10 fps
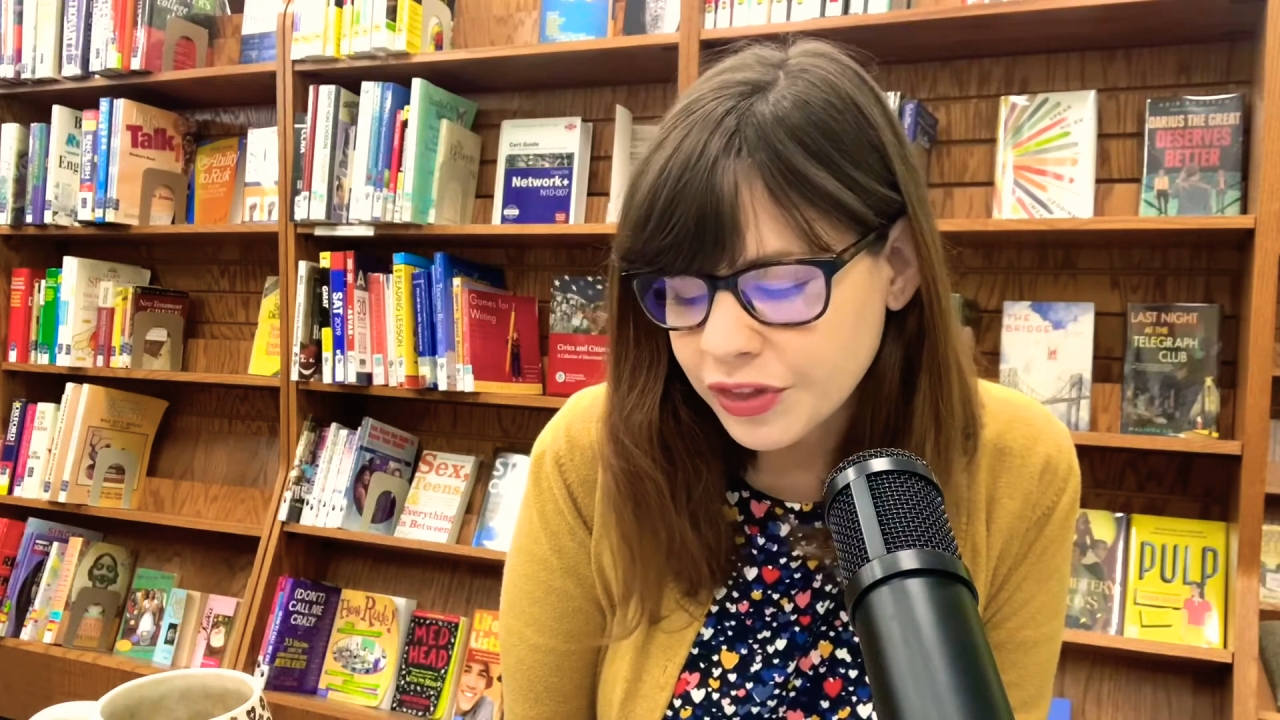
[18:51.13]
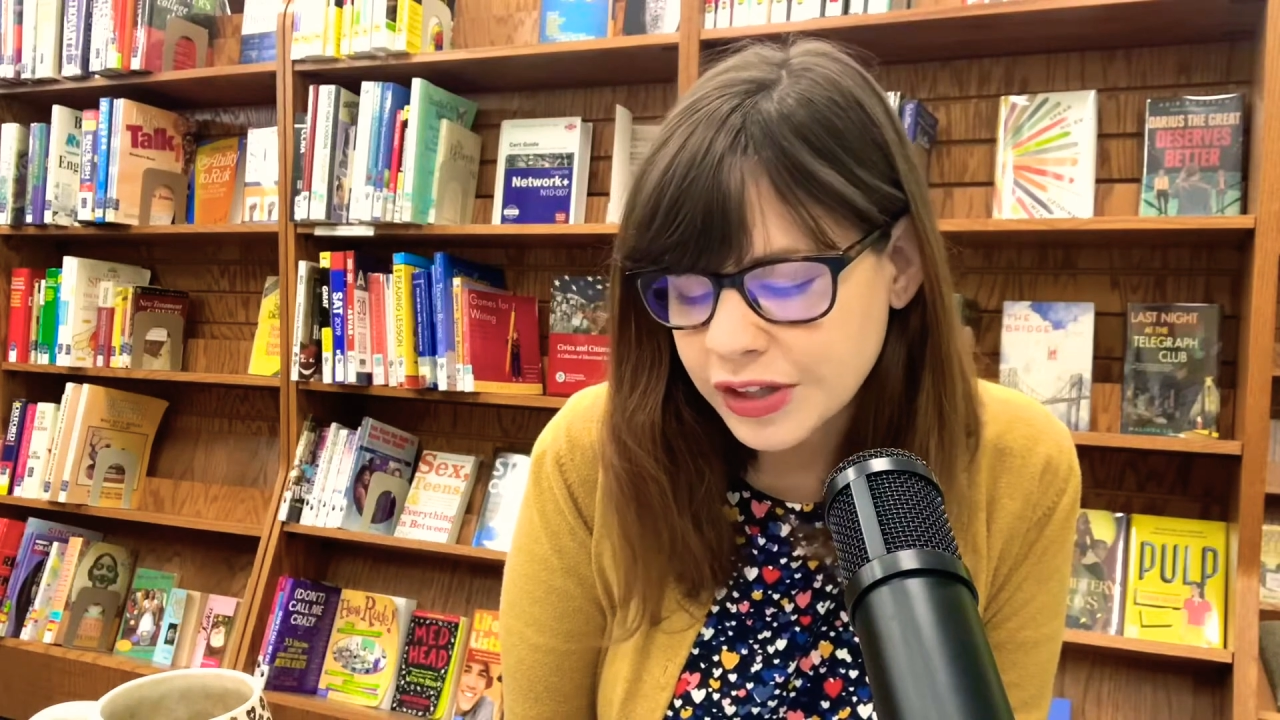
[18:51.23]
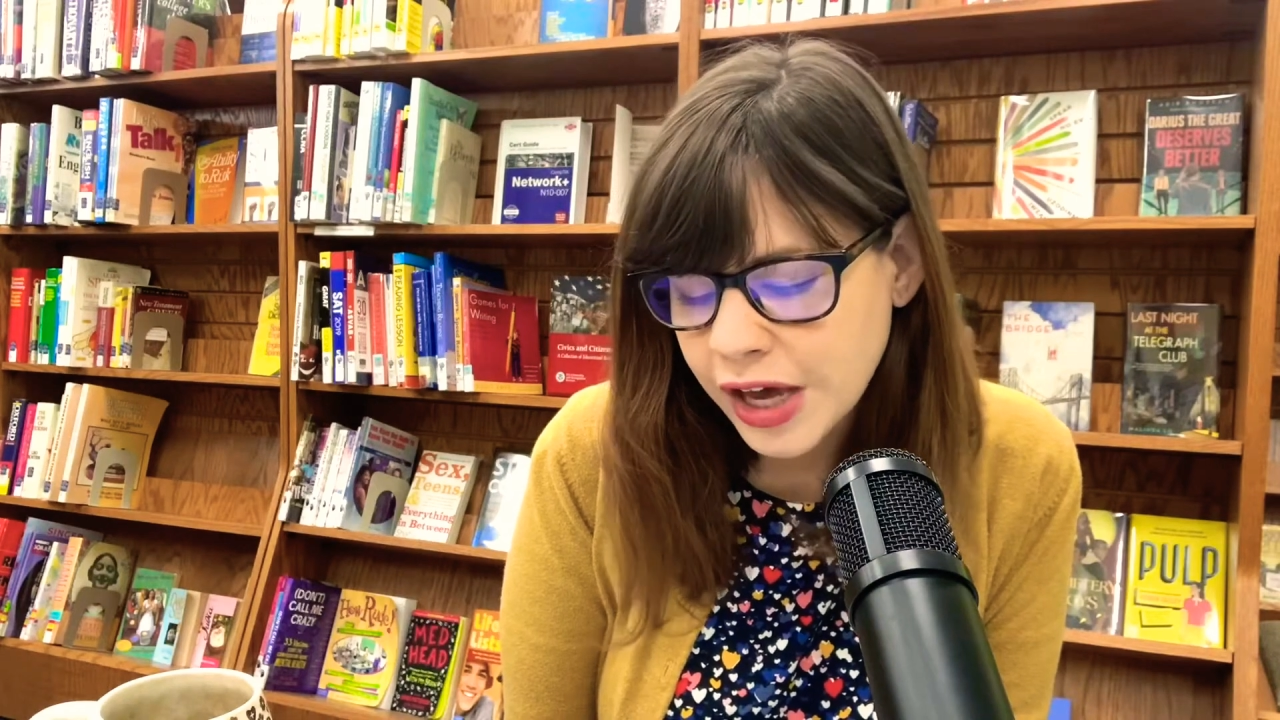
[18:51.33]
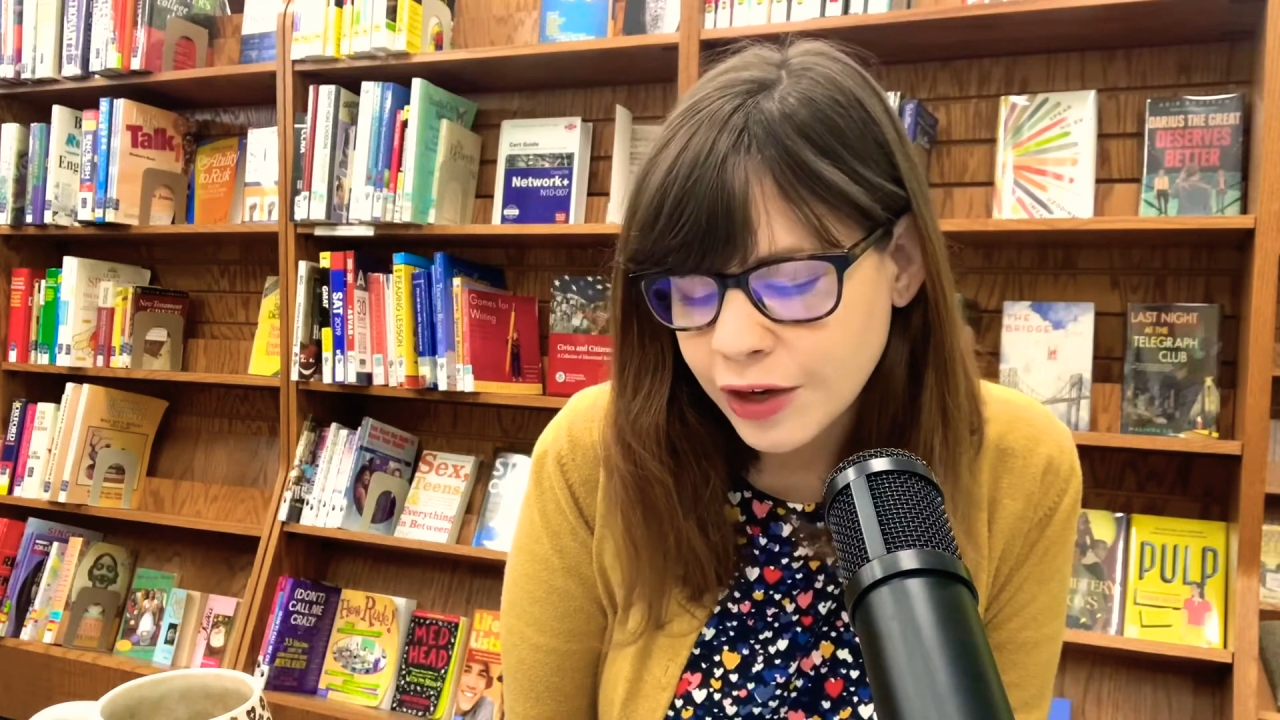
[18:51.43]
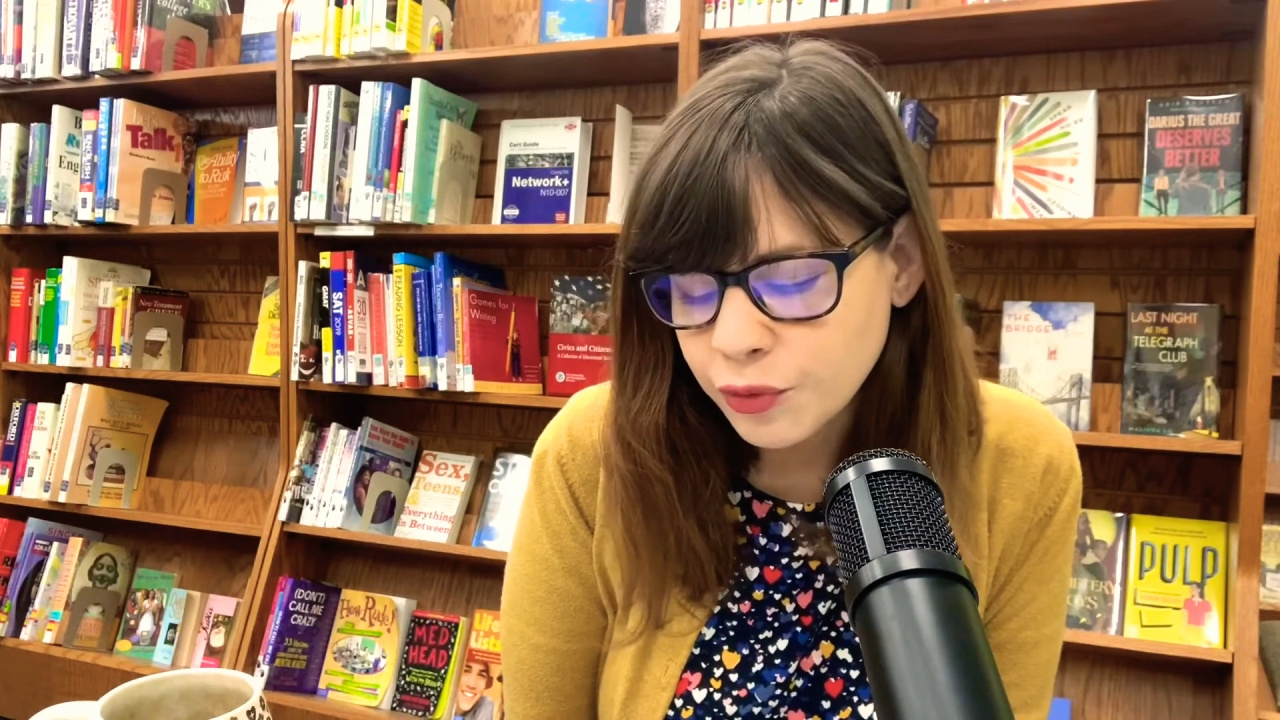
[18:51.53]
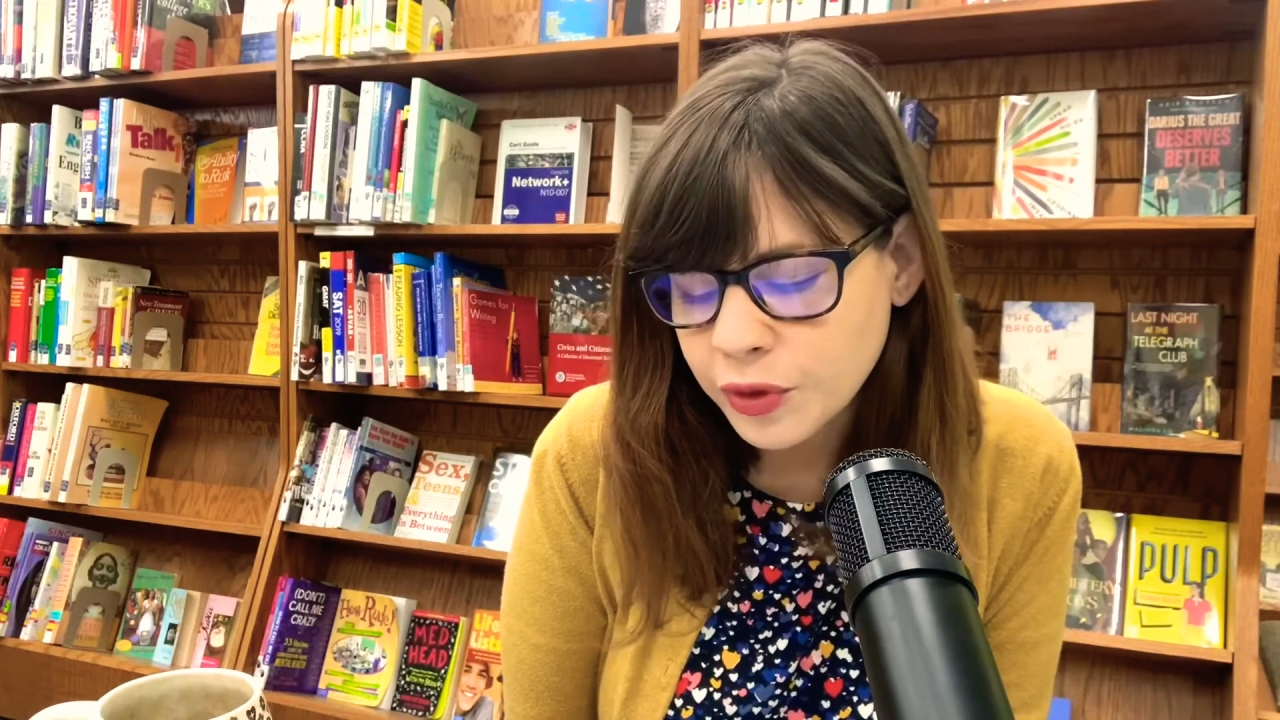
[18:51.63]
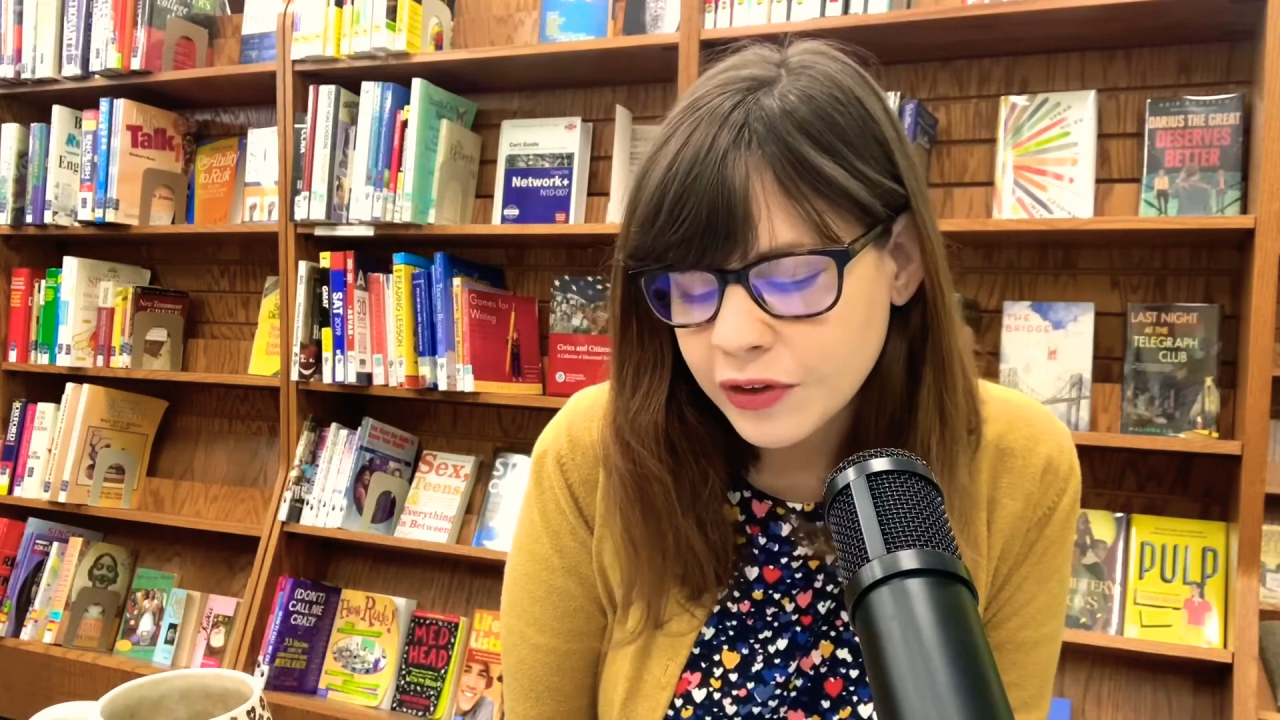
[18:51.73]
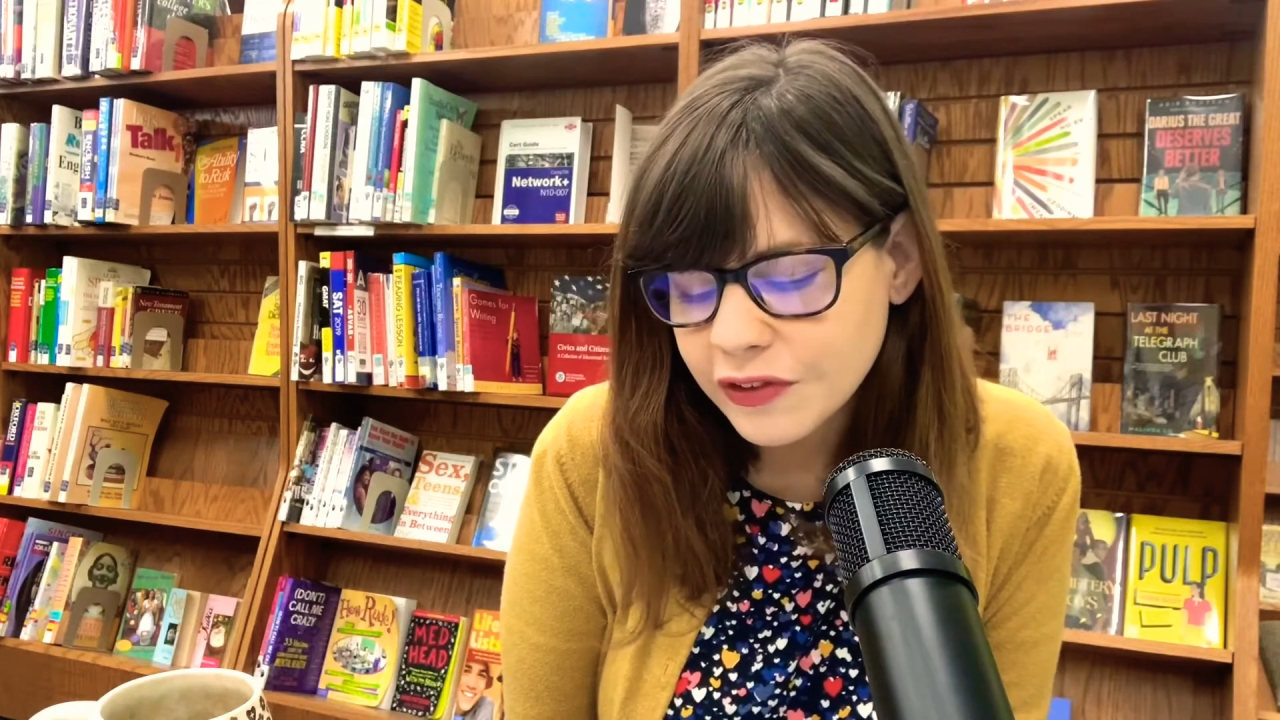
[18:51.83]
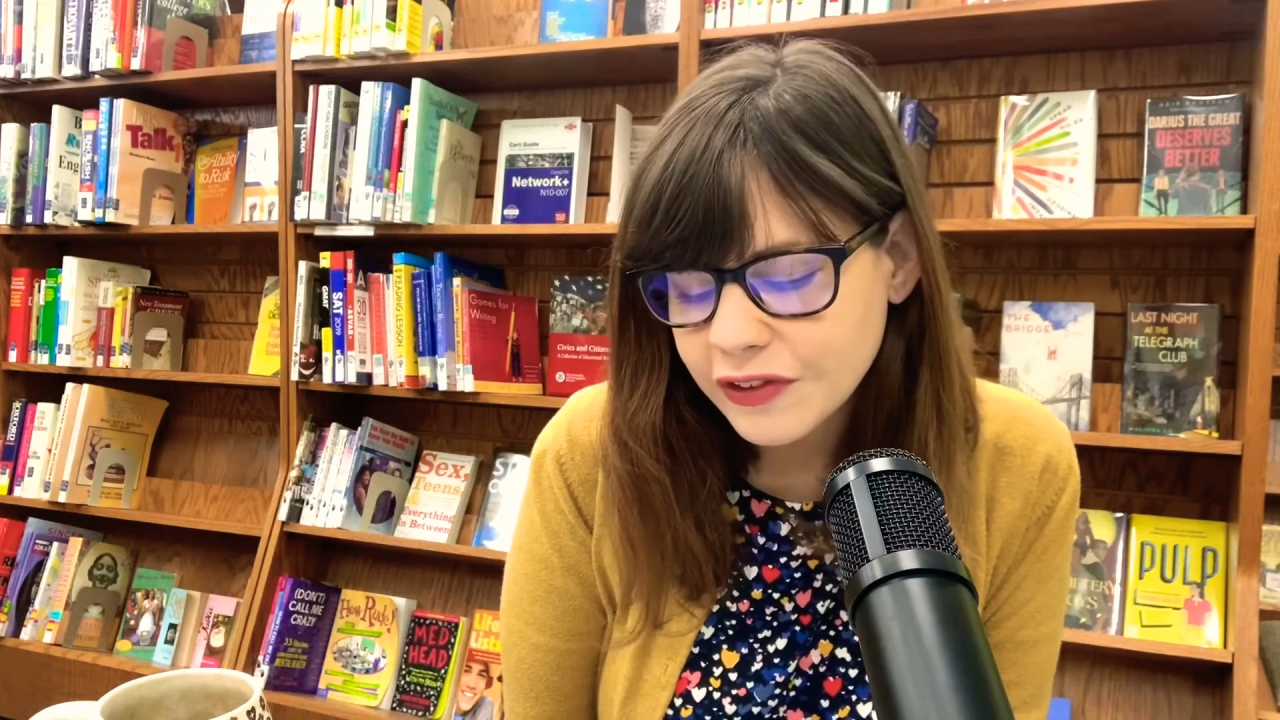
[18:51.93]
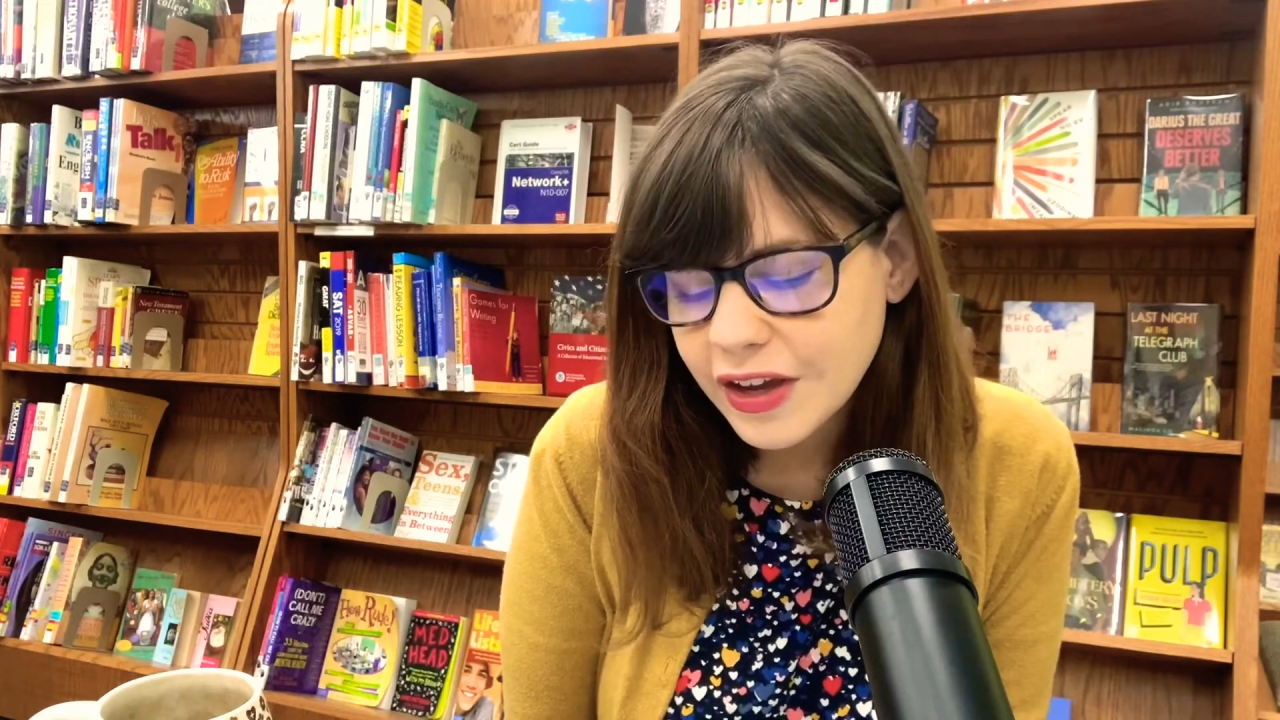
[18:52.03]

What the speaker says: Lightwoods,